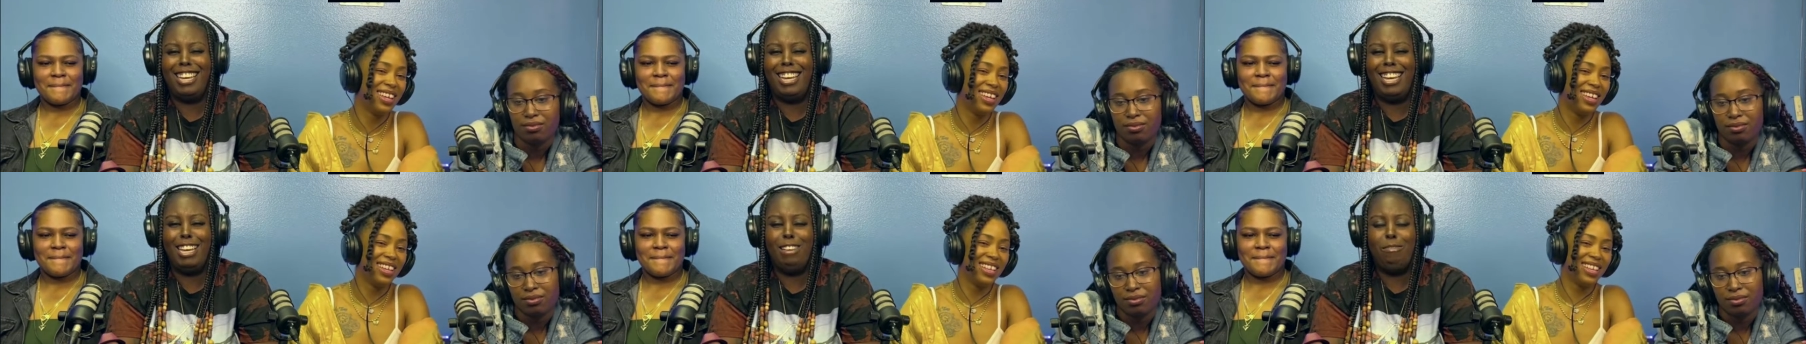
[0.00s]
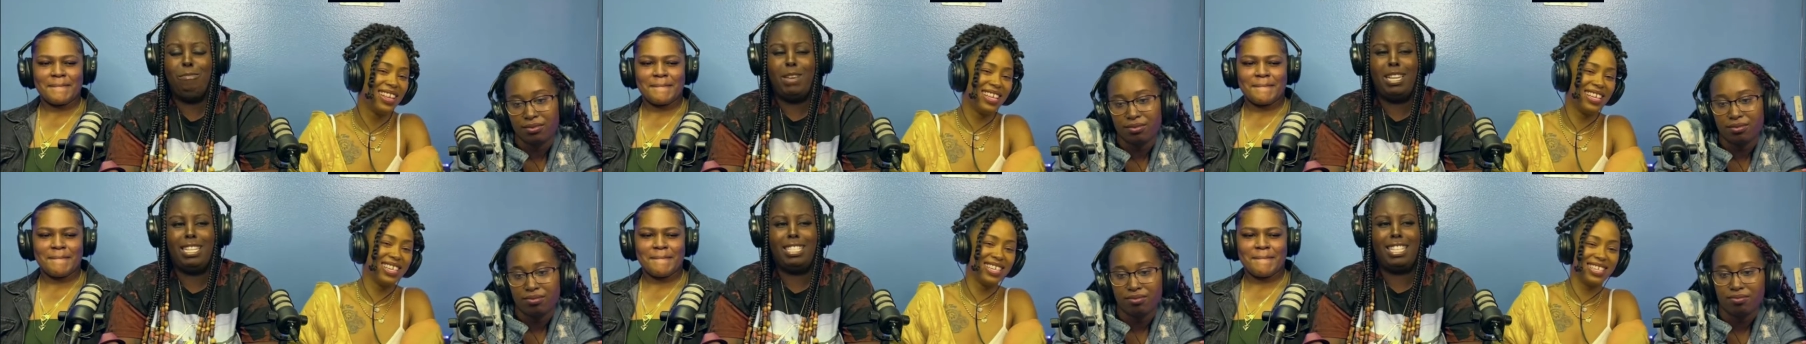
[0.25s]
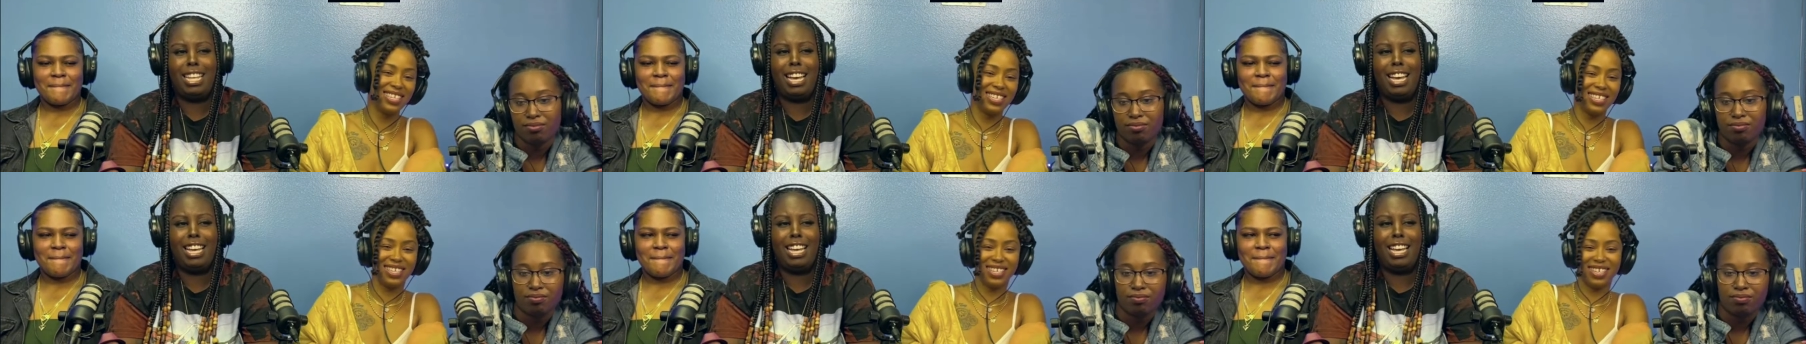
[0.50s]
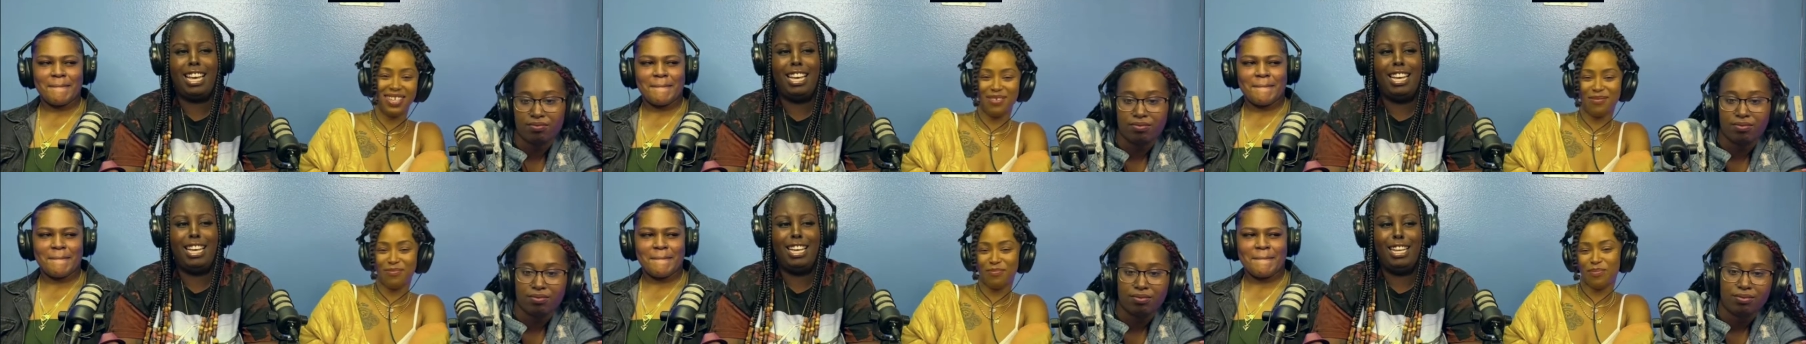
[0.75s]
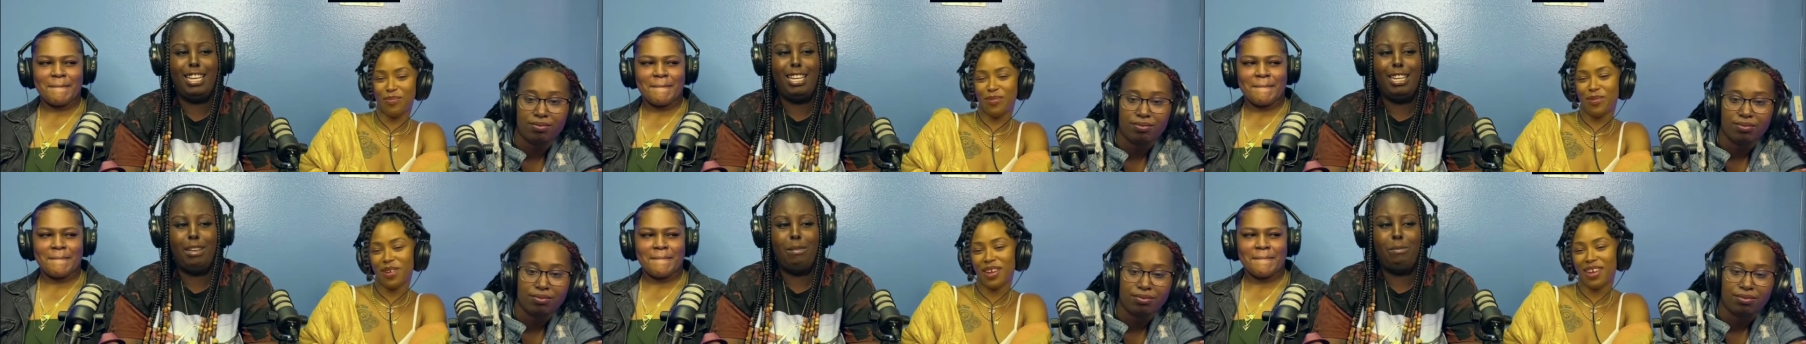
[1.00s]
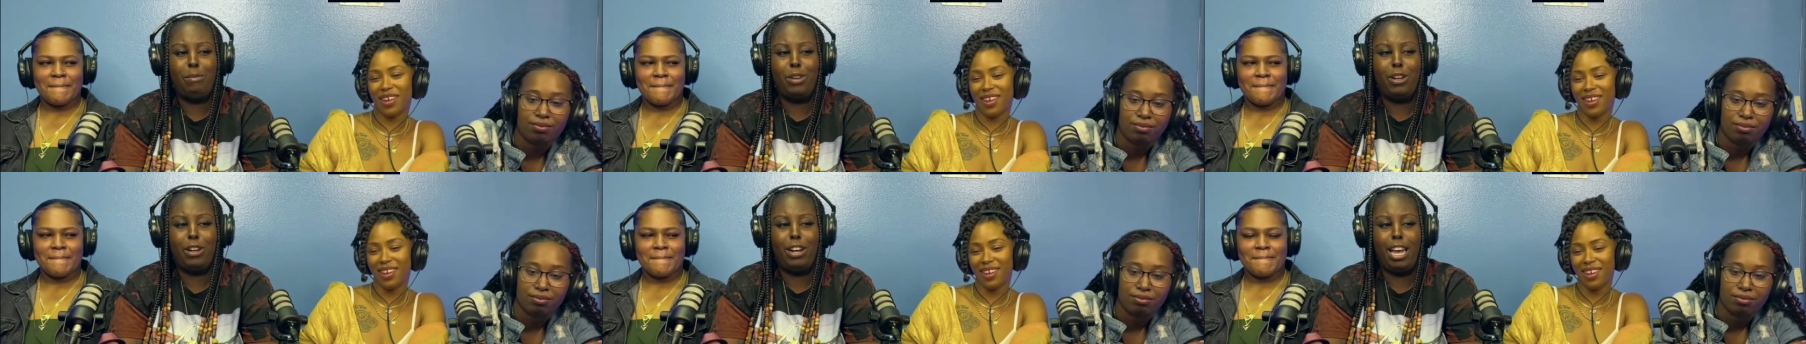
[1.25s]
Speaker 1: It means like
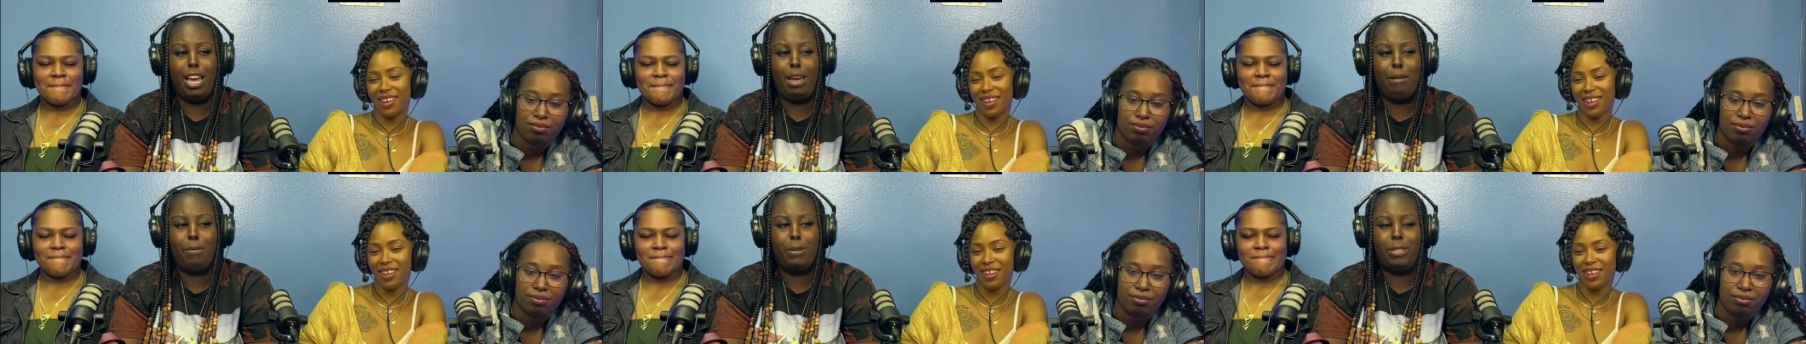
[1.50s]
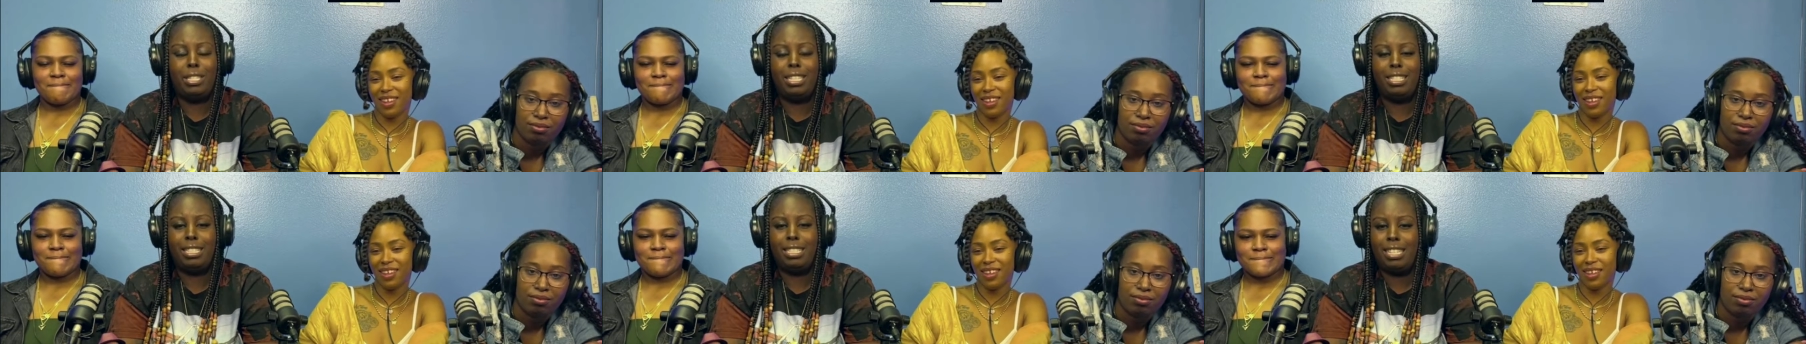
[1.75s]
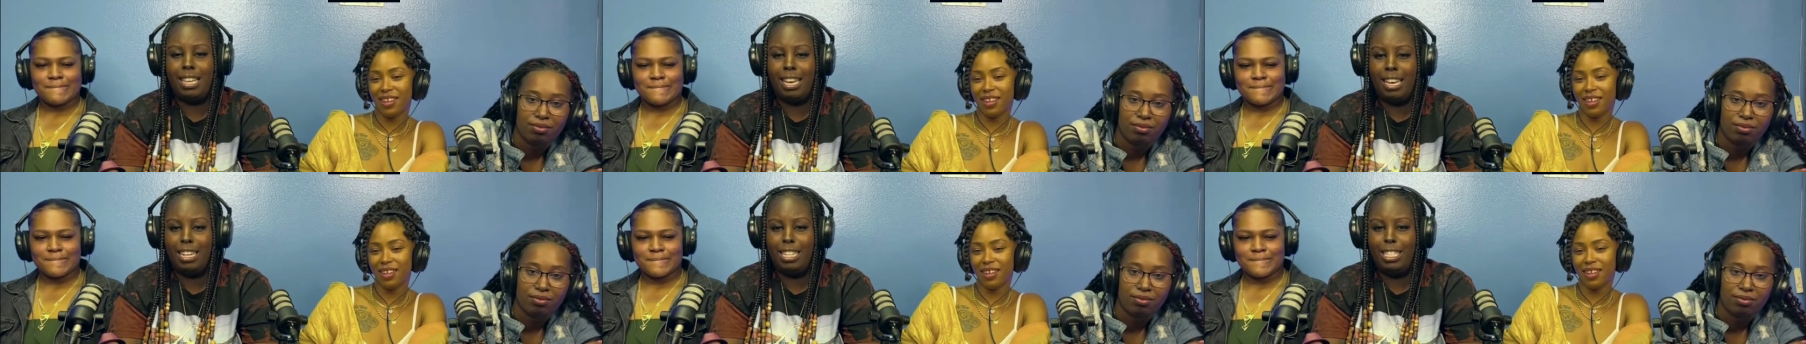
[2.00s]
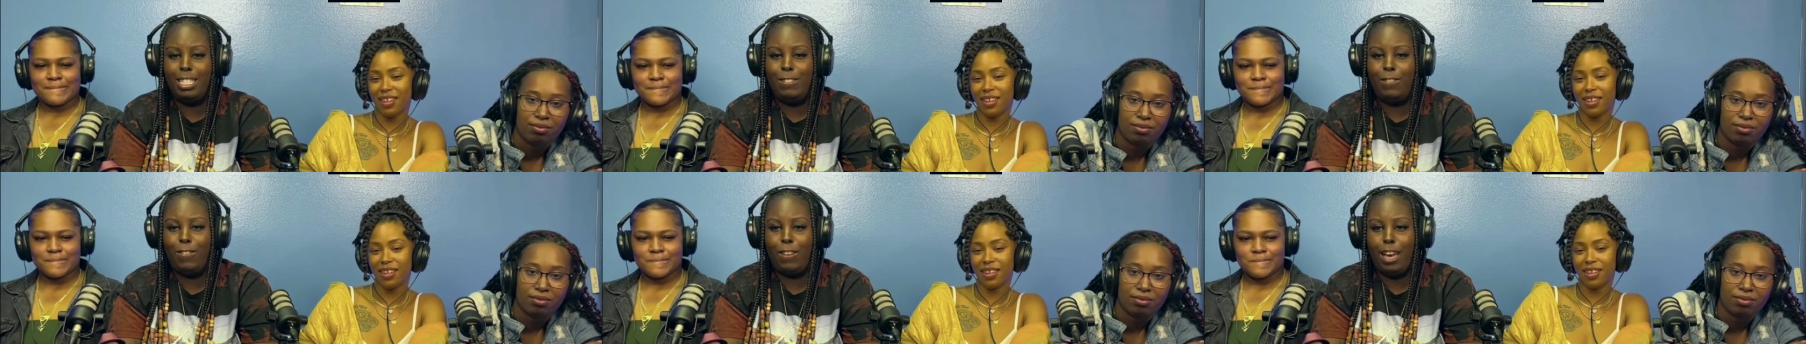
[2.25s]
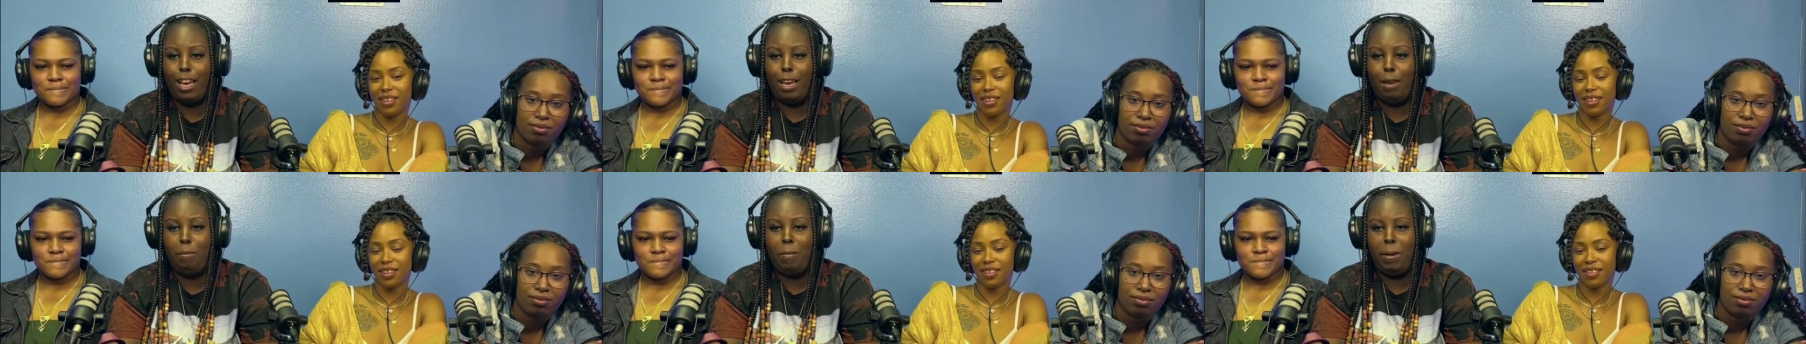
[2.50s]
um, you're able to satisfy